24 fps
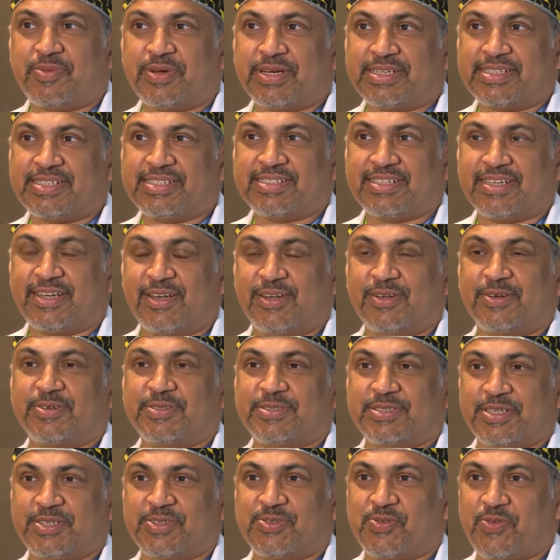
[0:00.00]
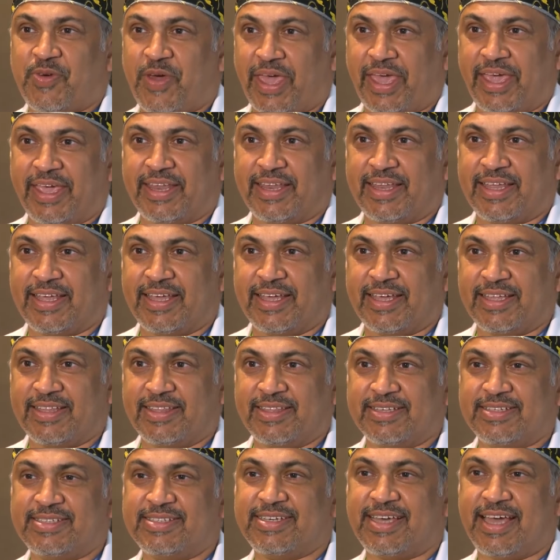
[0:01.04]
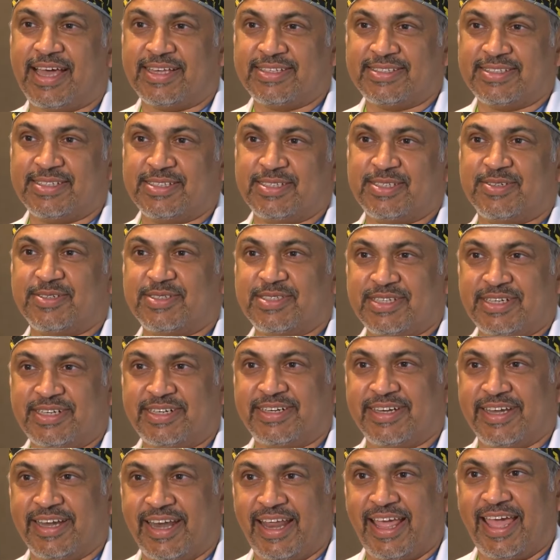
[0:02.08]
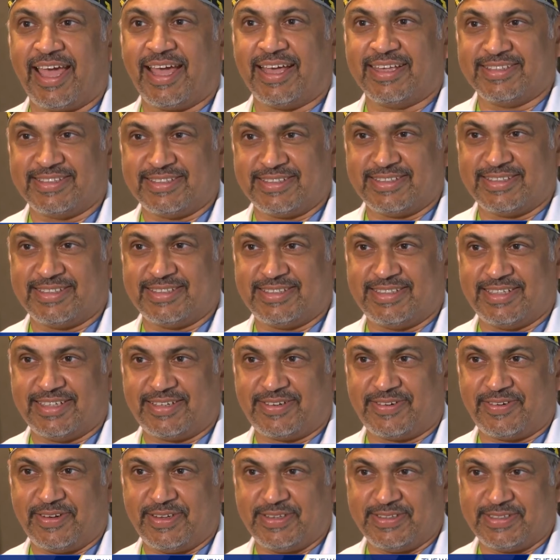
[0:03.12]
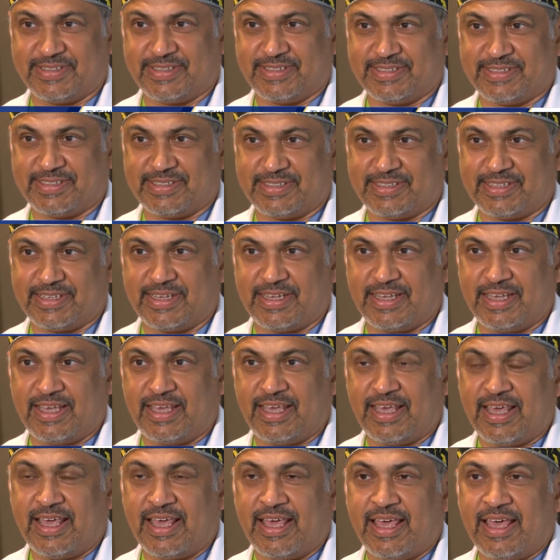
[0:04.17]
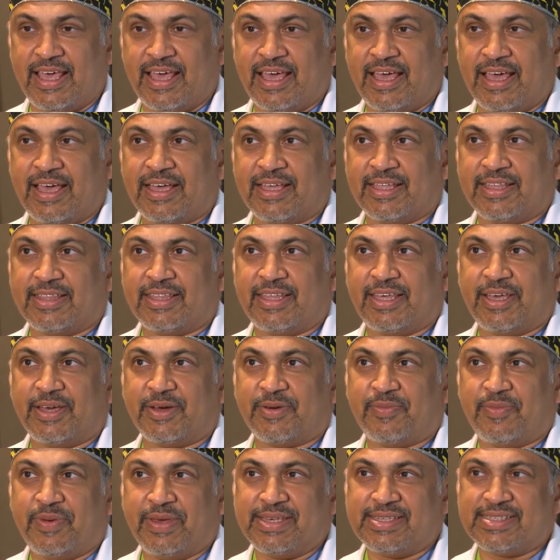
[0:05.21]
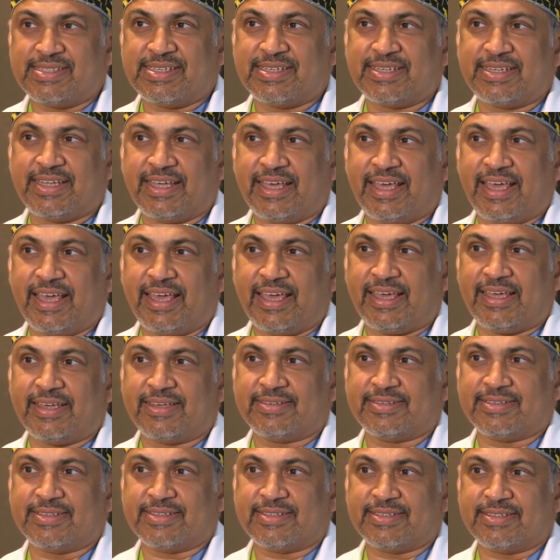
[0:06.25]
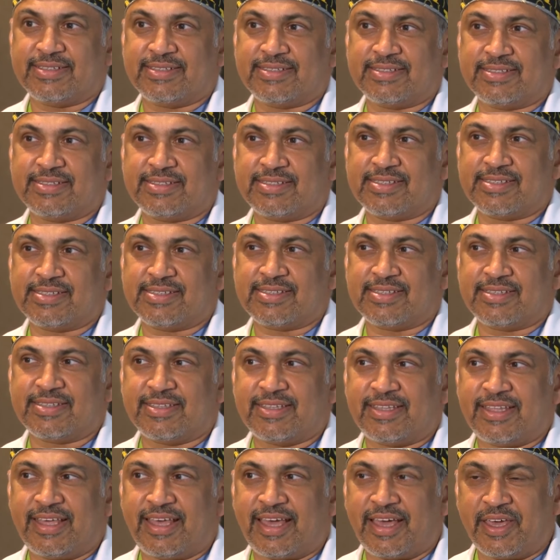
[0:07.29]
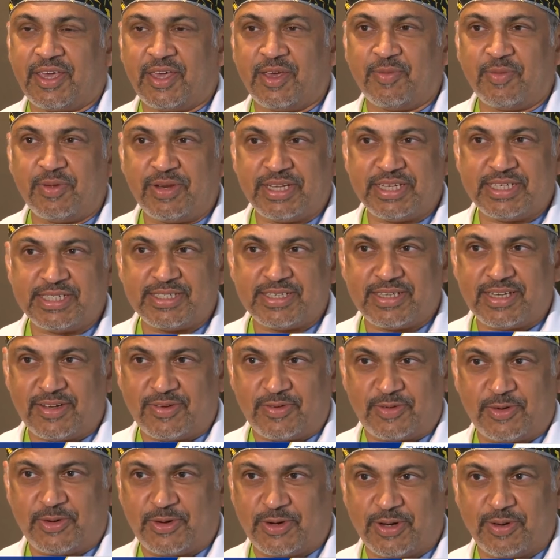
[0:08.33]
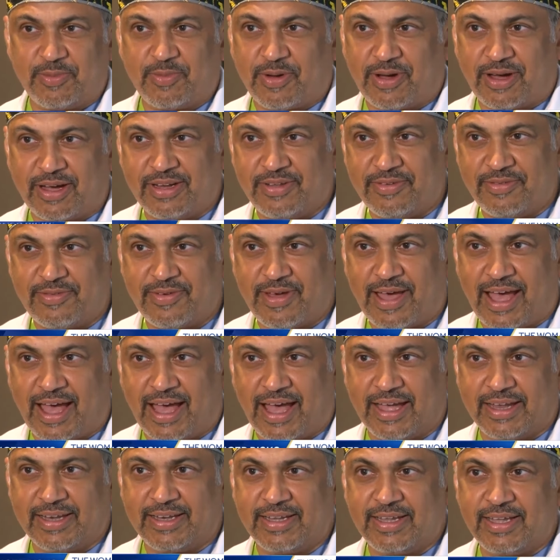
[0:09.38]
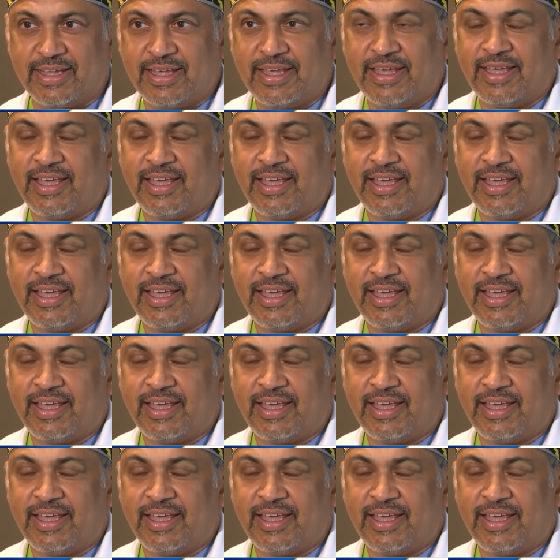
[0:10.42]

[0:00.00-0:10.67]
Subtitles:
person loses weight, the chances of certain cancers decreases. The obesity, the accumulation of total body fat,